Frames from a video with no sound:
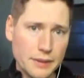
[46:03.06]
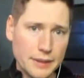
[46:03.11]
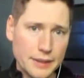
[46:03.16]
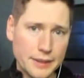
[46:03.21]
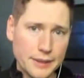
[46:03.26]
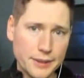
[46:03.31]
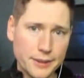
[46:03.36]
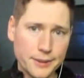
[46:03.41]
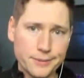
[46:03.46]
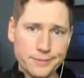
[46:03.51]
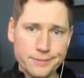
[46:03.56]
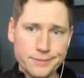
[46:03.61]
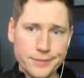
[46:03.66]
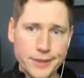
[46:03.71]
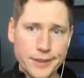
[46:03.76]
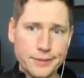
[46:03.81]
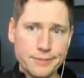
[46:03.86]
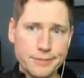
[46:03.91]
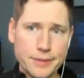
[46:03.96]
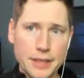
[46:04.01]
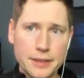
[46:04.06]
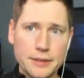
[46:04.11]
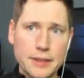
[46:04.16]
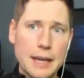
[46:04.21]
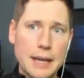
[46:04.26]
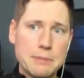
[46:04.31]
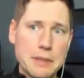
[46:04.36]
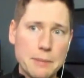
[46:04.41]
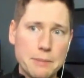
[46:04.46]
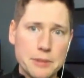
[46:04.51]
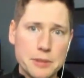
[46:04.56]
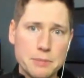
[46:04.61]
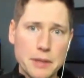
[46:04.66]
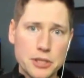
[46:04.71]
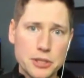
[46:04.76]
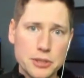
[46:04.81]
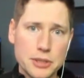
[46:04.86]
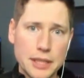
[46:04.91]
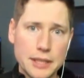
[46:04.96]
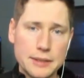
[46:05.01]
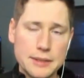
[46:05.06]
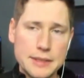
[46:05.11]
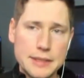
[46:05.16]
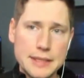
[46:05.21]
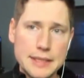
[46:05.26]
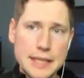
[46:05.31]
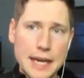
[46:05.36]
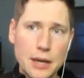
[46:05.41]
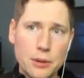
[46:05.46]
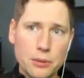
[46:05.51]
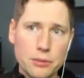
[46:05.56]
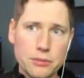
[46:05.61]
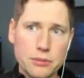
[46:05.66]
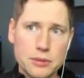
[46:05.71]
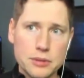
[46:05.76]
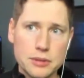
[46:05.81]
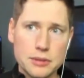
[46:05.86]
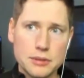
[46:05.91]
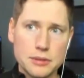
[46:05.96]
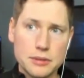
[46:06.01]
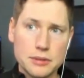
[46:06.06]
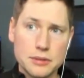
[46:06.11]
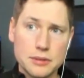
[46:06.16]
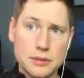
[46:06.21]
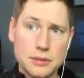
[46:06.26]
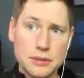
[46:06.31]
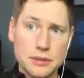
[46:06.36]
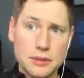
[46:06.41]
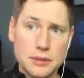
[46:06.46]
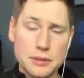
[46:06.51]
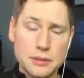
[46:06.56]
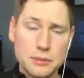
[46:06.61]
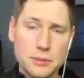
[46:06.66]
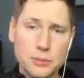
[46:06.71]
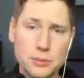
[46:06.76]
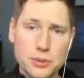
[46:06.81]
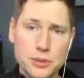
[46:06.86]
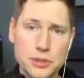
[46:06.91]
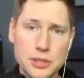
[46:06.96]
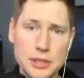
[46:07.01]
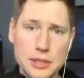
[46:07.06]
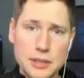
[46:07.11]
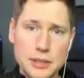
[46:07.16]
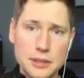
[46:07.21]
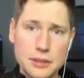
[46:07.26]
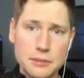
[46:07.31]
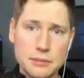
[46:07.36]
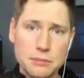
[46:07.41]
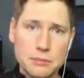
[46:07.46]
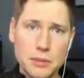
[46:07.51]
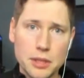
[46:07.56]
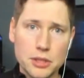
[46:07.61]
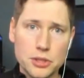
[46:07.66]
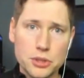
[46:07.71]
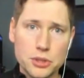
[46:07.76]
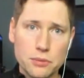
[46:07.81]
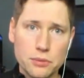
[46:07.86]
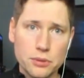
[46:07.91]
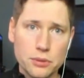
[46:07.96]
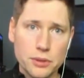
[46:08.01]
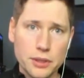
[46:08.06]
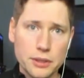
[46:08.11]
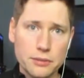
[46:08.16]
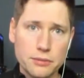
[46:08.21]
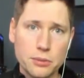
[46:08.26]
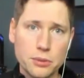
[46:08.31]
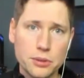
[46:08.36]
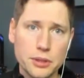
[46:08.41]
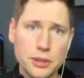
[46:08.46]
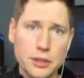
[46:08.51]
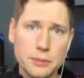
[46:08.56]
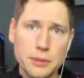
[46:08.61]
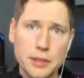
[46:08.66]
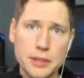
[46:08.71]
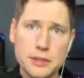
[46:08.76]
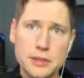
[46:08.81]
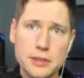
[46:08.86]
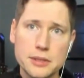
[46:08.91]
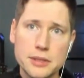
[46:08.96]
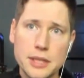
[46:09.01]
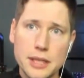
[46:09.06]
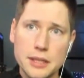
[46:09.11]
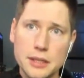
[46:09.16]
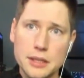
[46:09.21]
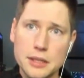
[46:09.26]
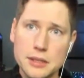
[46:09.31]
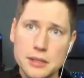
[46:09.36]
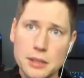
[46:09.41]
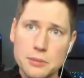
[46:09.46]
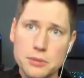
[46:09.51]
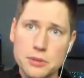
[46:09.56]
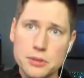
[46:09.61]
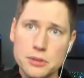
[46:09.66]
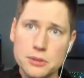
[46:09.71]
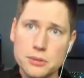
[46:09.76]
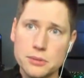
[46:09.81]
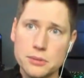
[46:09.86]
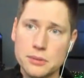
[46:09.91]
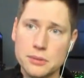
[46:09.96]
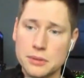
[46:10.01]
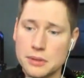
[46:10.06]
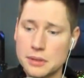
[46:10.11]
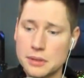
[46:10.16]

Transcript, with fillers: you know, on laptop especially, I doubt we will see much over like 4 gigabytes a second anytime soon.